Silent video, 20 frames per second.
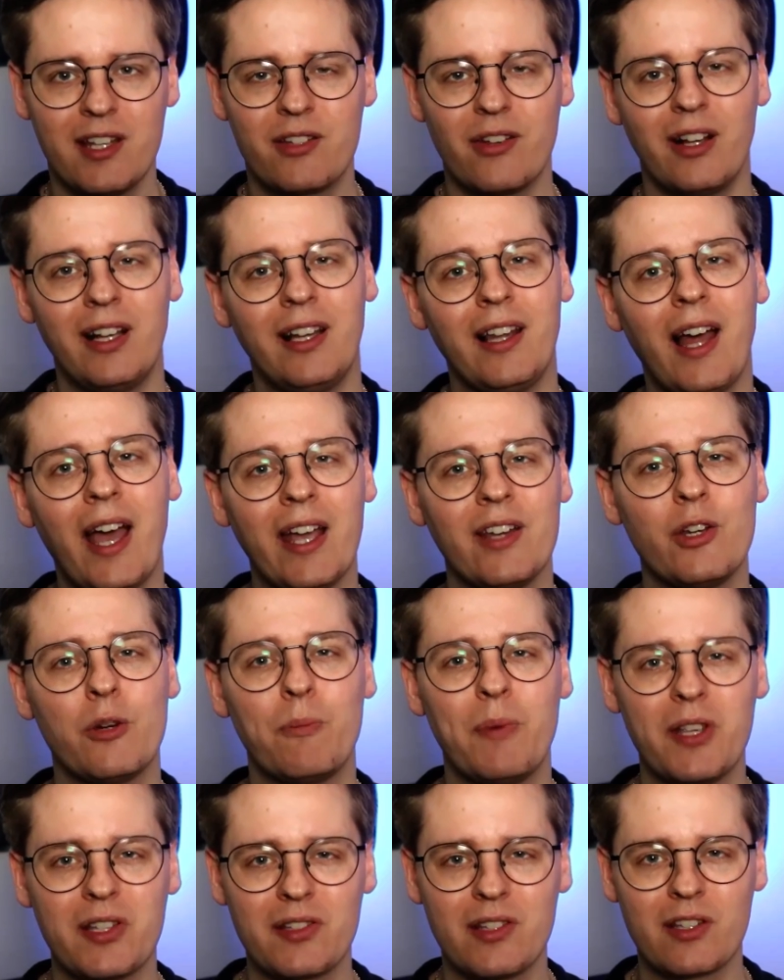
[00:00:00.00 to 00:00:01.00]
to align your
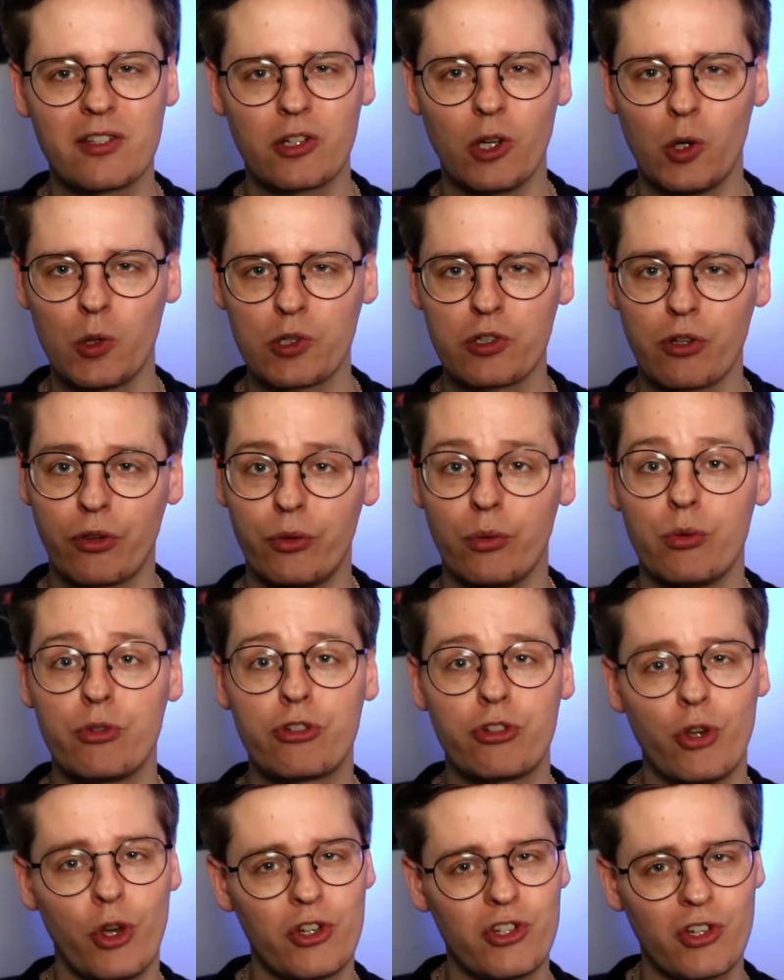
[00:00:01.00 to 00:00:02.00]
business goals through
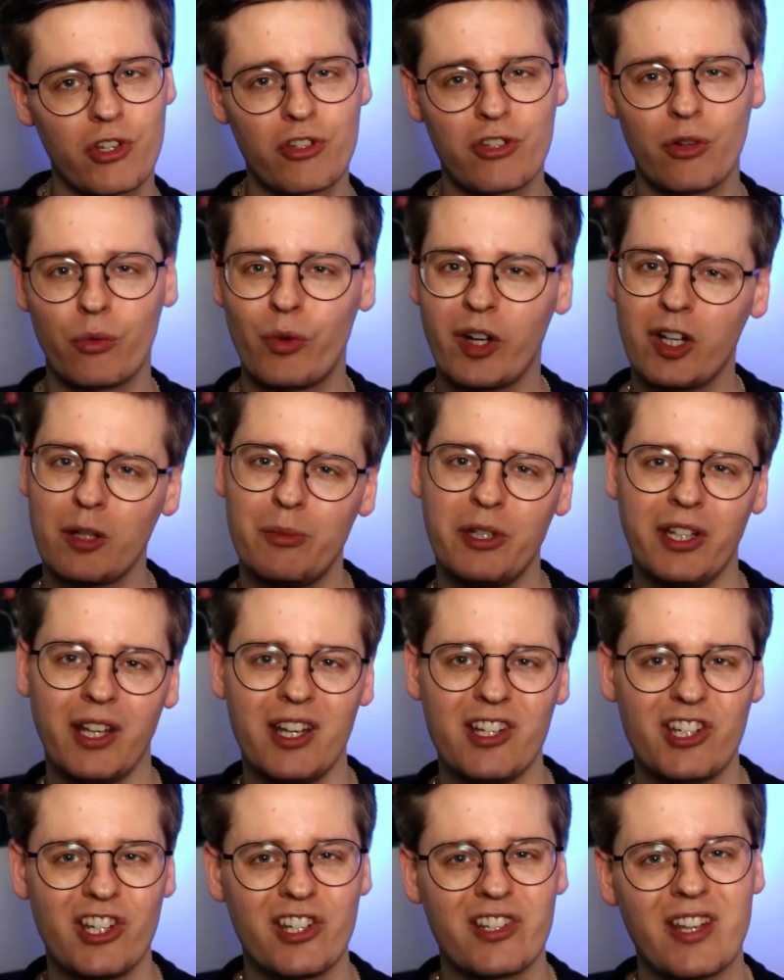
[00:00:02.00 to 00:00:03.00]
searches,
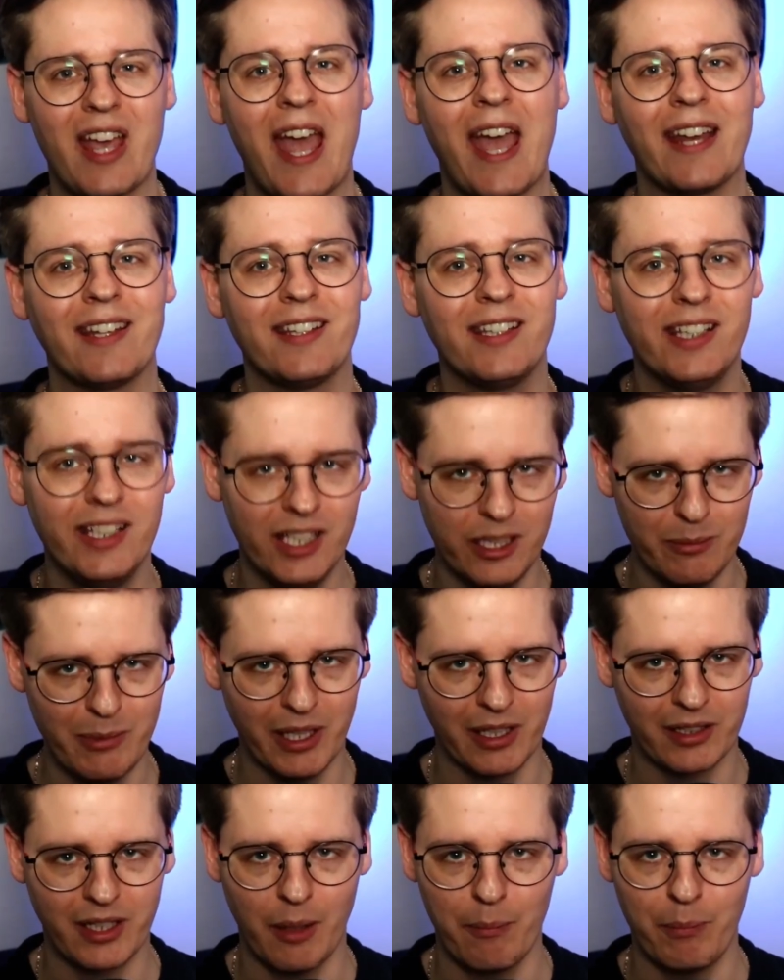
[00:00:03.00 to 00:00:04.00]
recommendations, and
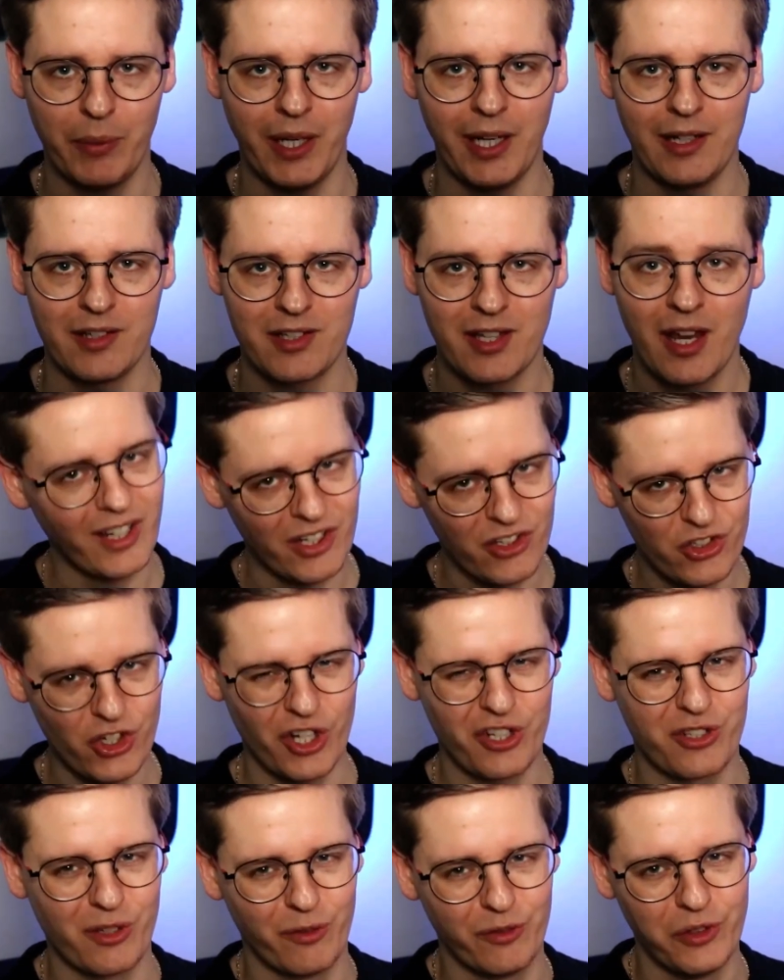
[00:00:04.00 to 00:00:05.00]
email campaigns in
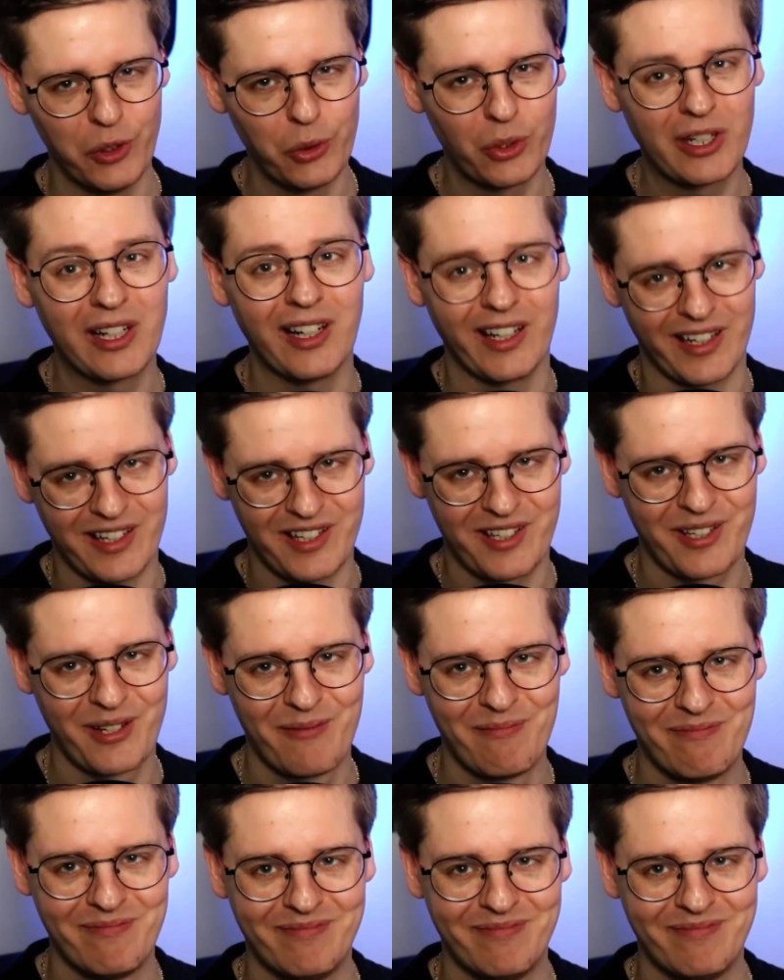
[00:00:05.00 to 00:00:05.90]
just a few clicks.